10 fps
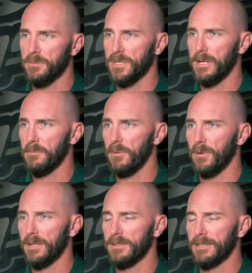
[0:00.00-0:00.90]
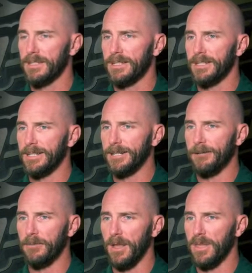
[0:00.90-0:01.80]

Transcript: standpoint, I